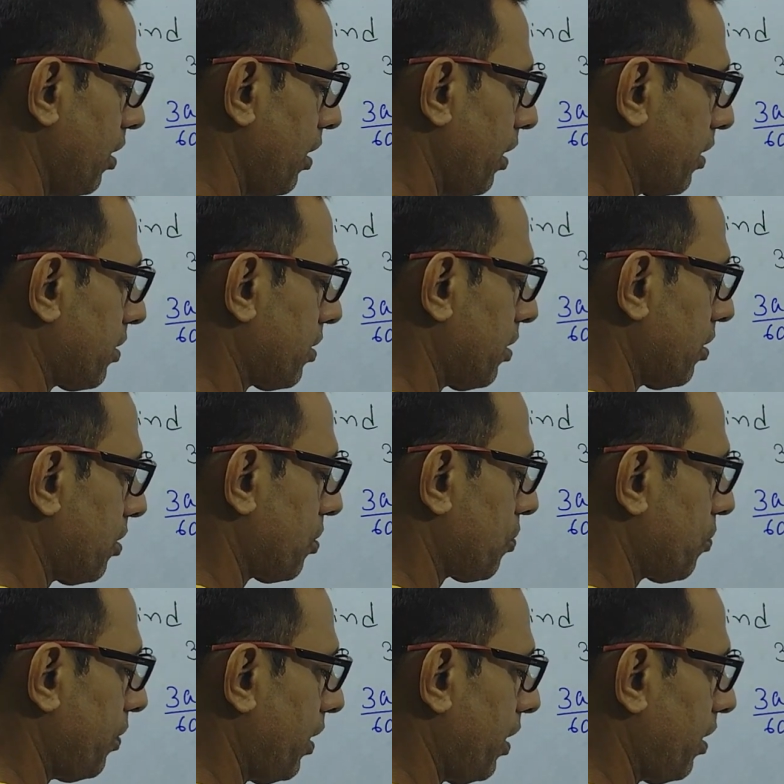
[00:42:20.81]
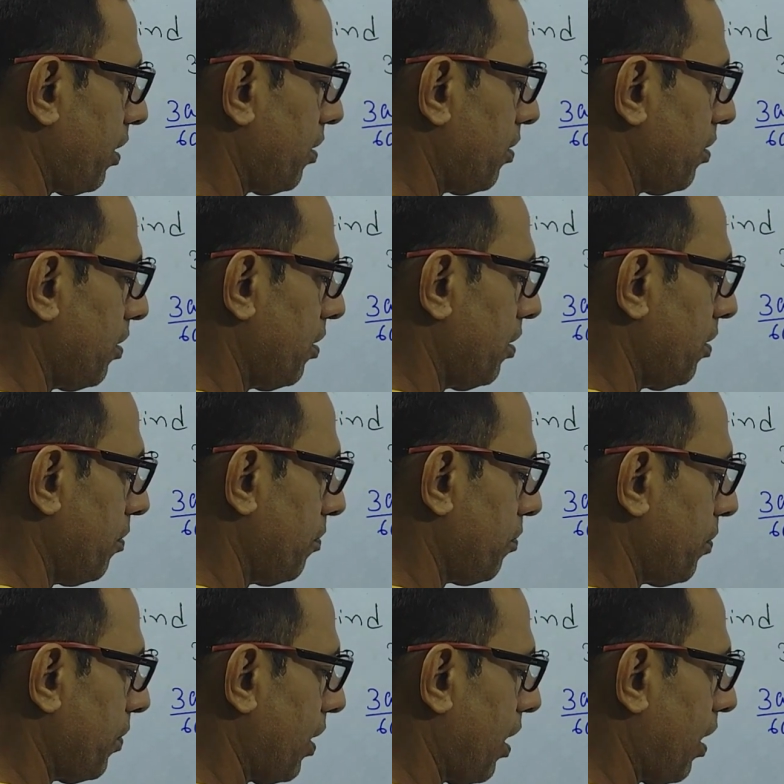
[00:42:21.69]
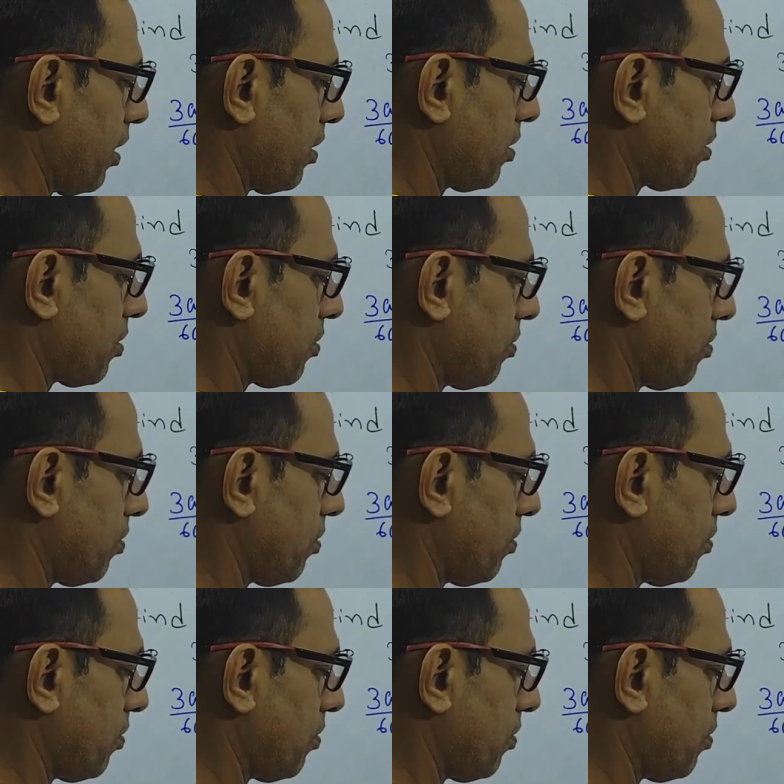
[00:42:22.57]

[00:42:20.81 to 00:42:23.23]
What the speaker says: x square plus